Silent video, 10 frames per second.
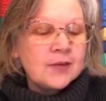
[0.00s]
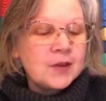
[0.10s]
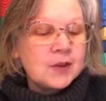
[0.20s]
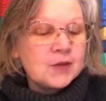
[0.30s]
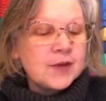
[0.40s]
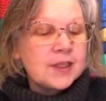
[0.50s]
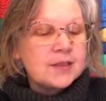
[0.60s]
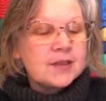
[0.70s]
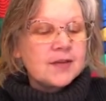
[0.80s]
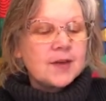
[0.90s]
If you do find
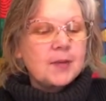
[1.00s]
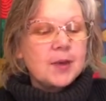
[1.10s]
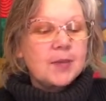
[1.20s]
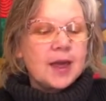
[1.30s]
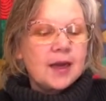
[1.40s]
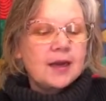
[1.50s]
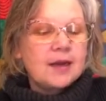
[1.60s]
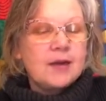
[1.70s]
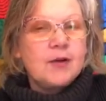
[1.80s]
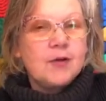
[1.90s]
yourself coming back
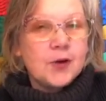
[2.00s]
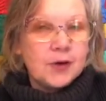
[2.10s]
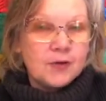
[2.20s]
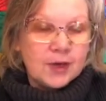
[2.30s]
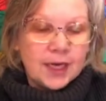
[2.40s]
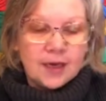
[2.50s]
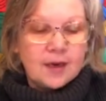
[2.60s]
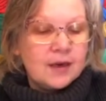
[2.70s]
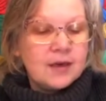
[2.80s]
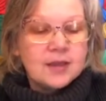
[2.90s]
over and over
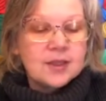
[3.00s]
again,